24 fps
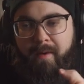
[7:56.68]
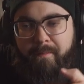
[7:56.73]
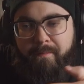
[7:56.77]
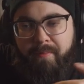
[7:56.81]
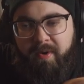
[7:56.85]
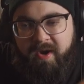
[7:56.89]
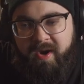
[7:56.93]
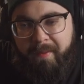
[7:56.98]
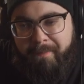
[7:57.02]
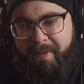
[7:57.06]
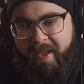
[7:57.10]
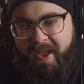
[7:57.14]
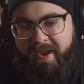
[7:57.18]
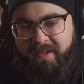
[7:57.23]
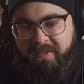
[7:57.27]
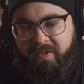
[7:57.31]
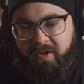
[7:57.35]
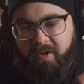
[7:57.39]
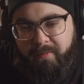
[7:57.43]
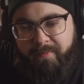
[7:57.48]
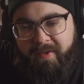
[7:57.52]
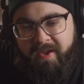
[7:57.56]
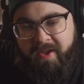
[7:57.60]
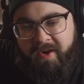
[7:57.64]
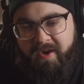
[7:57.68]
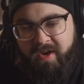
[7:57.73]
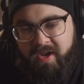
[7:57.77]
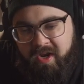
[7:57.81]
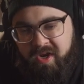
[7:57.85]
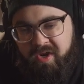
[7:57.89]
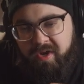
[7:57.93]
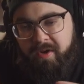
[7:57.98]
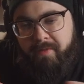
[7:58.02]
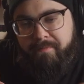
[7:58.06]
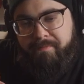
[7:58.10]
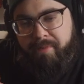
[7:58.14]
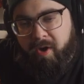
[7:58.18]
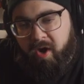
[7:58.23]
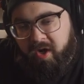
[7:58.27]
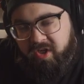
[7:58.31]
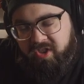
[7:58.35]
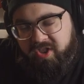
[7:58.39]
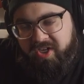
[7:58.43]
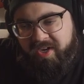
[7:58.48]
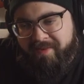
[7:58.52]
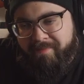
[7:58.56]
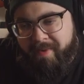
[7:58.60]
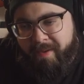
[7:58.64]
bring it back a little bit,
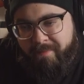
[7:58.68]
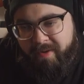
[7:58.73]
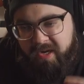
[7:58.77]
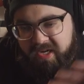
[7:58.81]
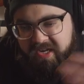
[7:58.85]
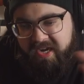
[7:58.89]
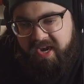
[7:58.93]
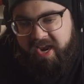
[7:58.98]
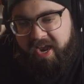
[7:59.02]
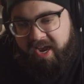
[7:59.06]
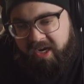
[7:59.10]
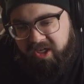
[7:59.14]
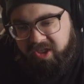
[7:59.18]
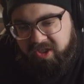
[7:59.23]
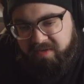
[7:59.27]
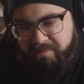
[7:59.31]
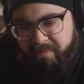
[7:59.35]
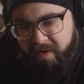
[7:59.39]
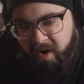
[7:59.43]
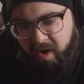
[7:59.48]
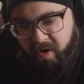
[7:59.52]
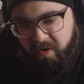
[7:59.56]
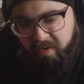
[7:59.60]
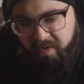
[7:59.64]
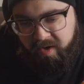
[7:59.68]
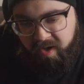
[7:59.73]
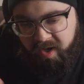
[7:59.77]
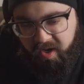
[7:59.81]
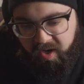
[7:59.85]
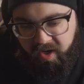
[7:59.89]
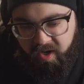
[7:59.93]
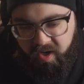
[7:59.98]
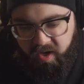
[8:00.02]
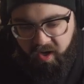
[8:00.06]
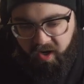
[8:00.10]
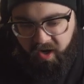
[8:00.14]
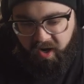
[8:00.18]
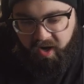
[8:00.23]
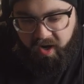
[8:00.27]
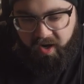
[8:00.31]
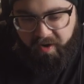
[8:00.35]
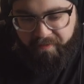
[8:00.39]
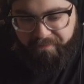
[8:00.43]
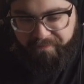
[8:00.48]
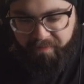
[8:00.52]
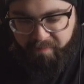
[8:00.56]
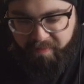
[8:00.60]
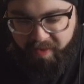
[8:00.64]
punch in maybe DX mode
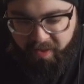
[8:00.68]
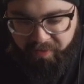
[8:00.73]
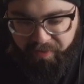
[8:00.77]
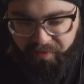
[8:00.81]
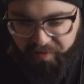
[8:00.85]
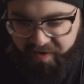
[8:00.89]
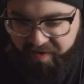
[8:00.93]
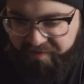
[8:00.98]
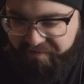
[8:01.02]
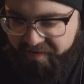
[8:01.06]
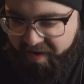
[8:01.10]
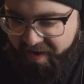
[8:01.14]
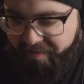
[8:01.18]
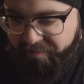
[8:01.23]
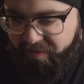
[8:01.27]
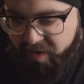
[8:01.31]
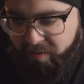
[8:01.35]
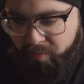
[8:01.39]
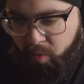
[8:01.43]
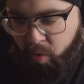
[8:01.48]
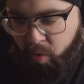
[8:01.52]
from that 35 into